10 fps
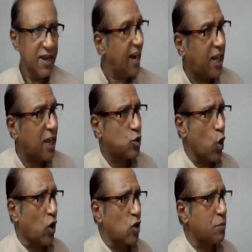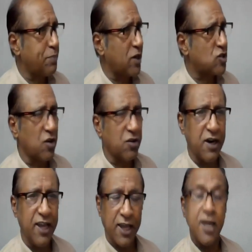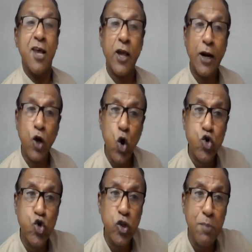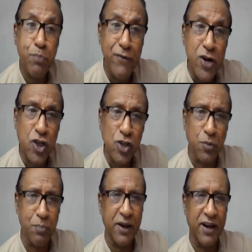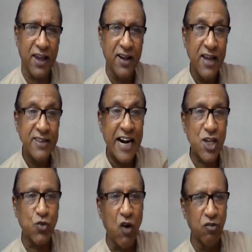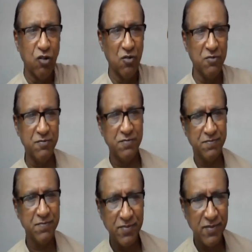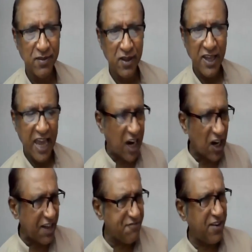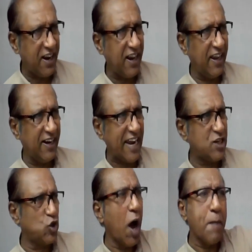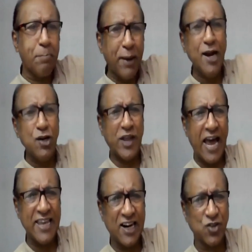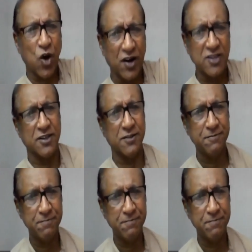In case local superior is not ready, you can go to the provincial superior. That is Rome. I got every right to appeal to a higher authority.